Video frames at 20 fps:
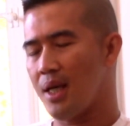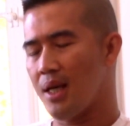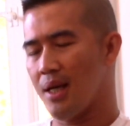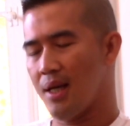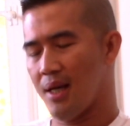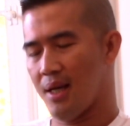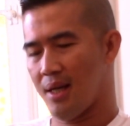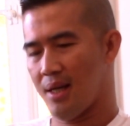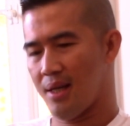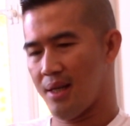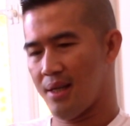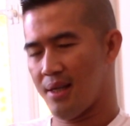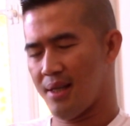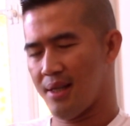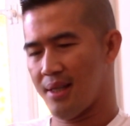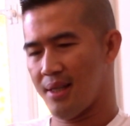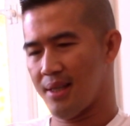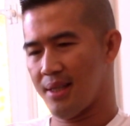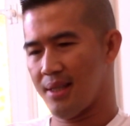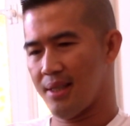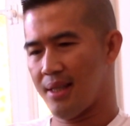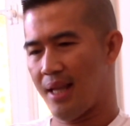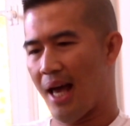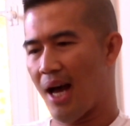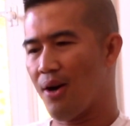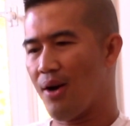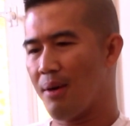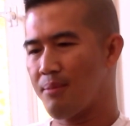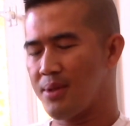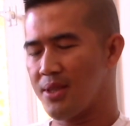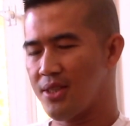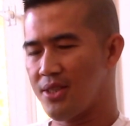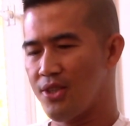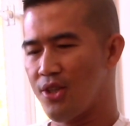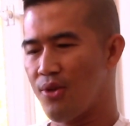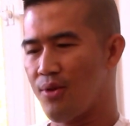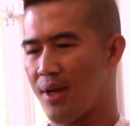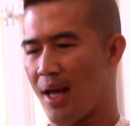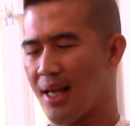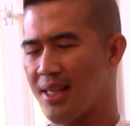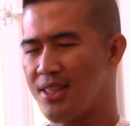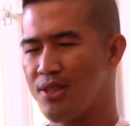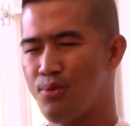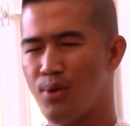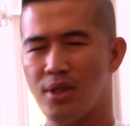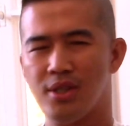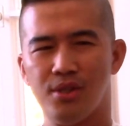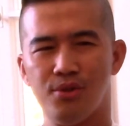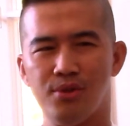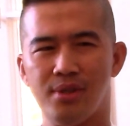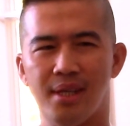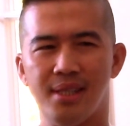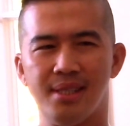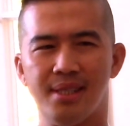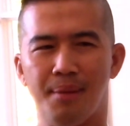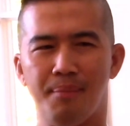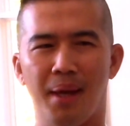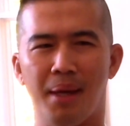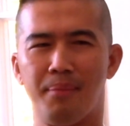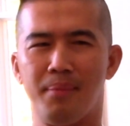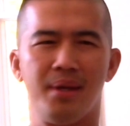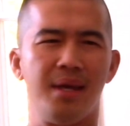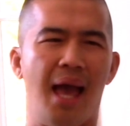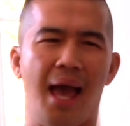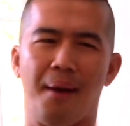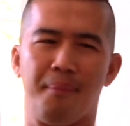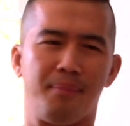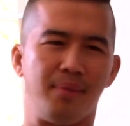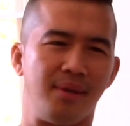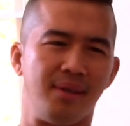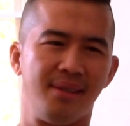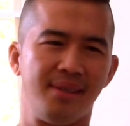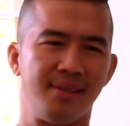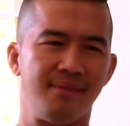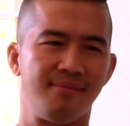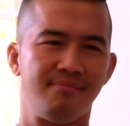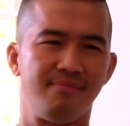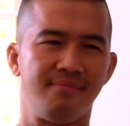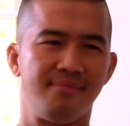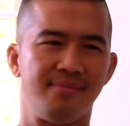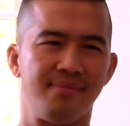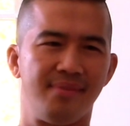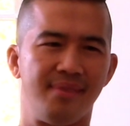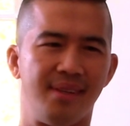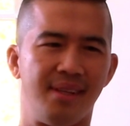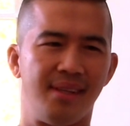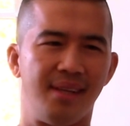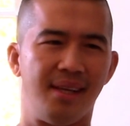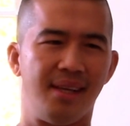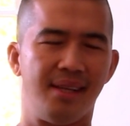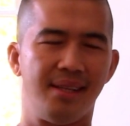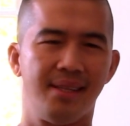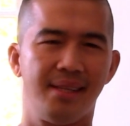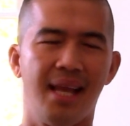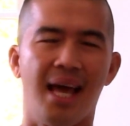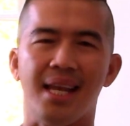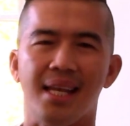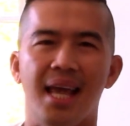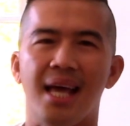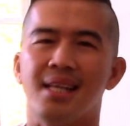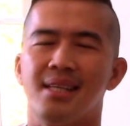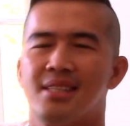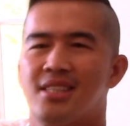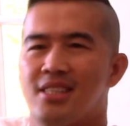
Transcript: now I'm just I just want to do things that make me happy. Not